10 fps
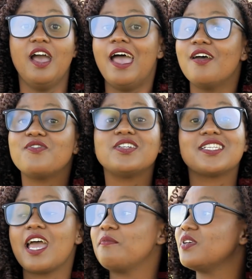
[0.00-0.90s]
Every
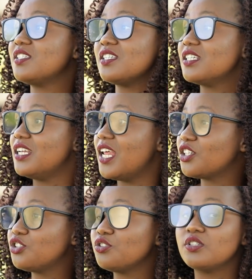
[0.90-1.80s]
time there's an
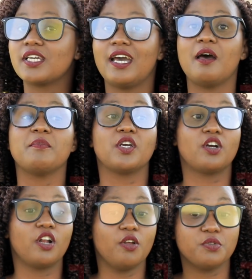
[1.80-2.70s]
election coming
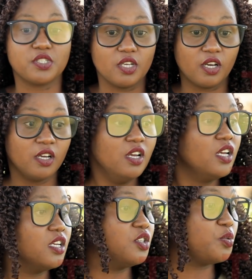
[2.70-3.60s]
closer
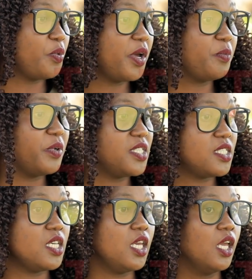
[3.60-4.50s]
is when we
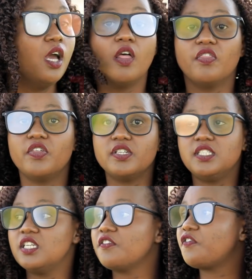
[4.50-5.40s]
see the
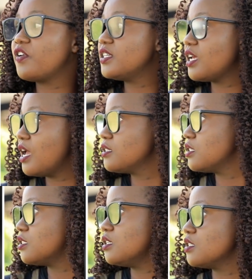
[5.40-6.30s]
different
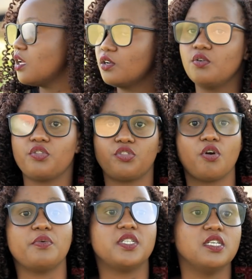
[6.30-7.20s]
entities and
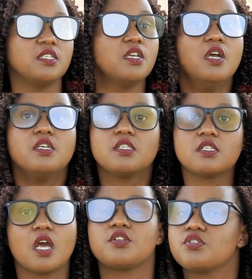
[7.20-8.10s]
authorities
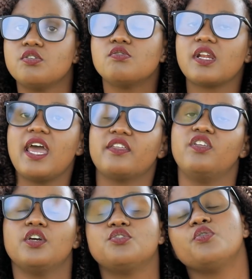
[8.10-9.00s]
start to look like
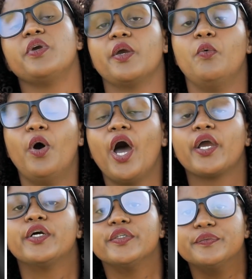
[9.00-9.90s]
they're doing
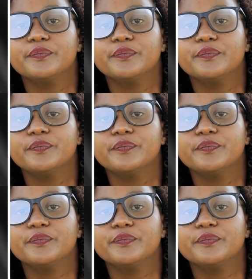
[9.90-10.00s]
work.